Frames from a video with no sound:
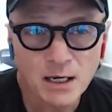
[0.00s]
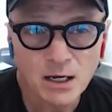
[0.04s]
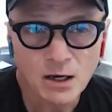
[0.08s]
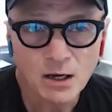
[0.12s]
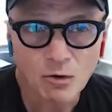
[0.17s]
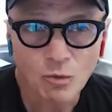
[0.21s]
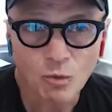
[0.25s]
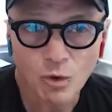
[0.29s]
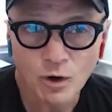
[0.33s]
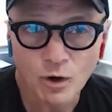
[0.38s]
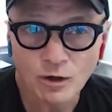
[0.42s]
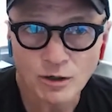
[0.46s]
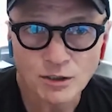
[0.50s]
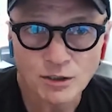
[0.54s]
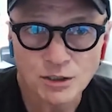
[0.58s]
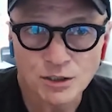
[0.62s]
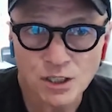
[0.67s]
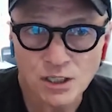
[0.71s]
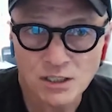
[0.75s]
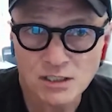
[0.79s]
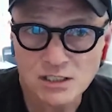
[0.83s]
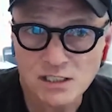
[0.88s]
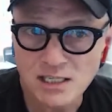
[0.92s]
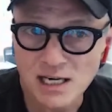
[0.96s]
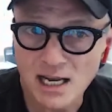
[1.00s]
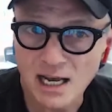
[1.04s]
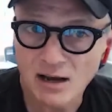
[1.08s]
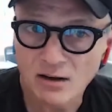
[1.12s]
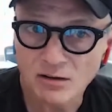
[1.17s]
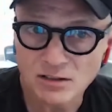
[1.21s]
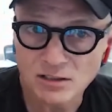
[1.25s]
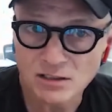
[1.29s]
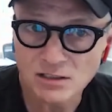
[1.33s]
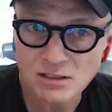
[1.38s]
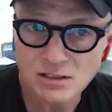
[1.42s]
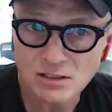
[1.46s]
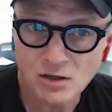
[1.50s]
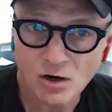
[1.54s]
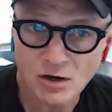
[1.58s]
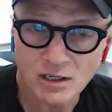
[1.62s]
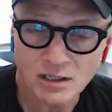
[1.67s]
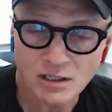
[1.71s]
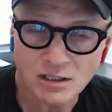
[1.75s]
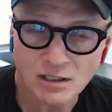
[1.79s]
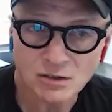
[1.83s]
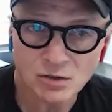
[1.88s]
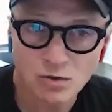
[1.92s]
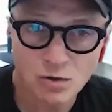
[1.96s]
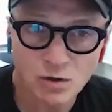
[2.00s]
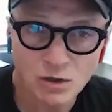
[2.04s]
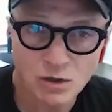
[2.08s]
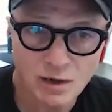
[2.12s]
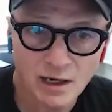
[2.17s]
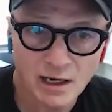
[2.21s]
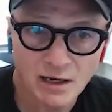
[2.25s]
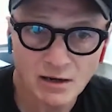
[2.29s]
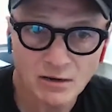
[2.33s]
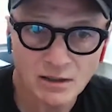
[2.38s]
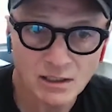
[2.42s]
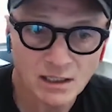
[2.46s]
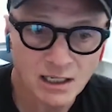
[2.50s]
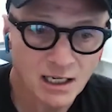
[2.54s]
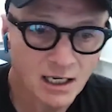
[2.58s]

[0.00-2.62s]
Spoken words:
We're just now starting to toy around